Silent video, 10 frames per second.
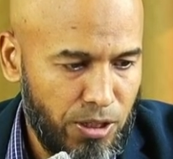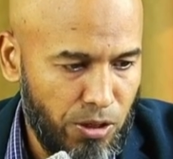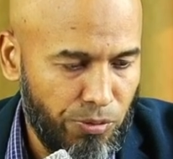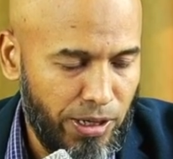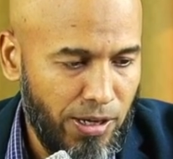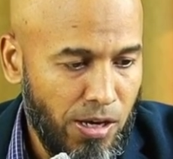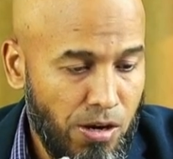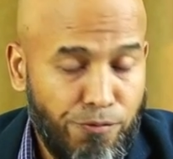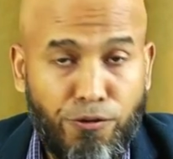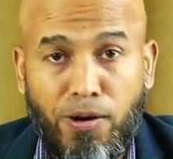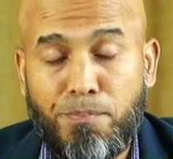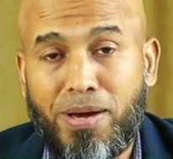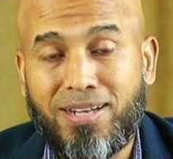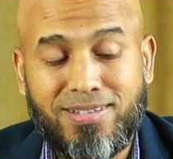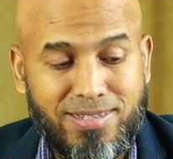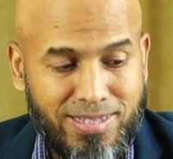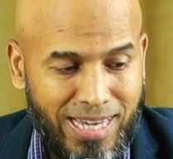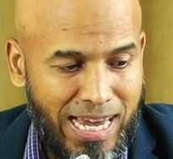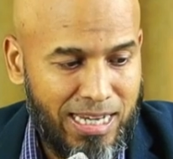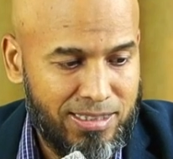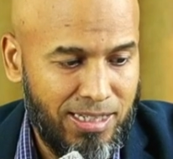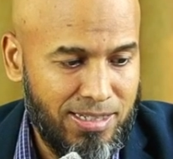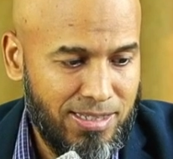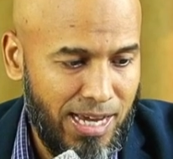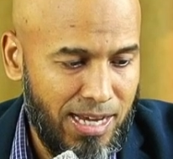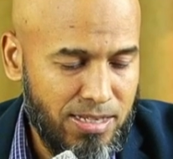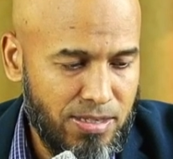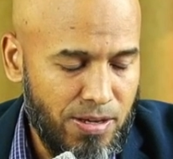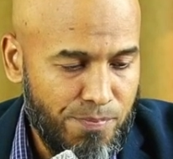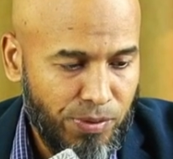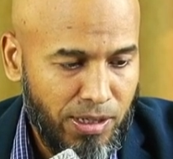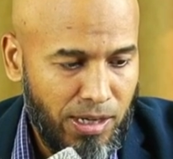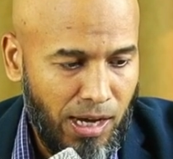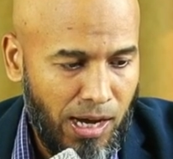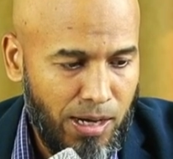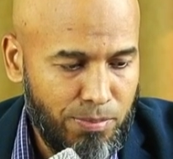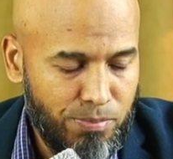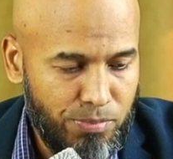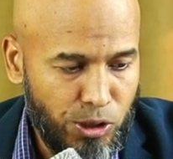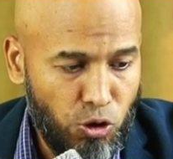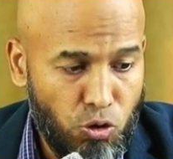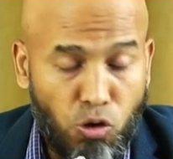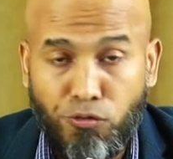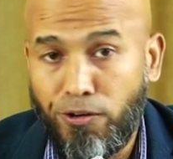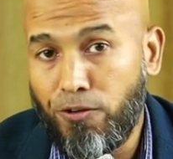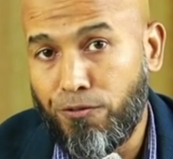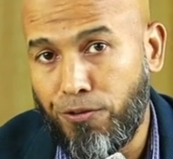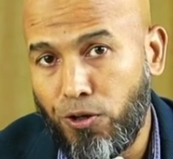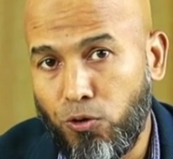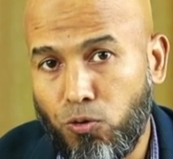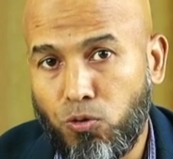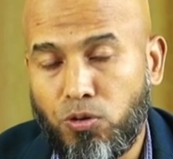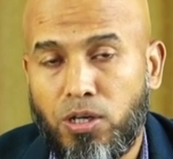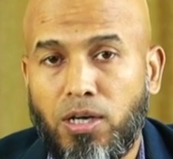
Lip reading: Okay. For a band 6, it says your overview